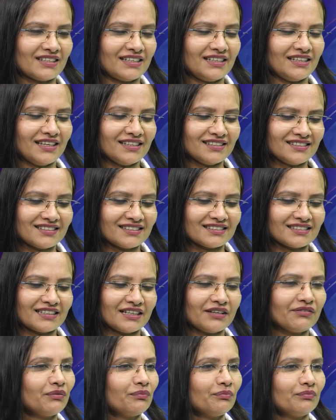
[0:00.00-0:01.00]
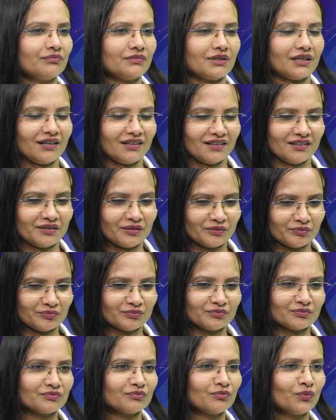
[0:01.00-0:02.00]
Yes, even
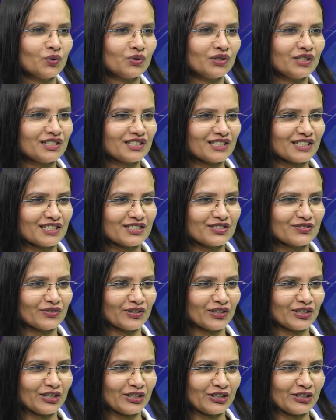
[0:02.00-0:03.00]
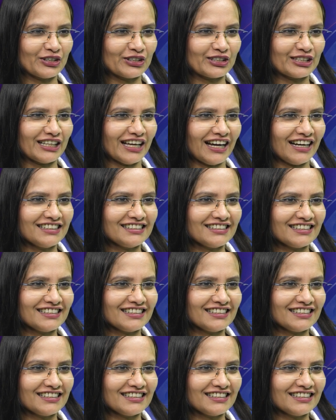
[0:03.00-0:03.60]
Modi ji is working on that.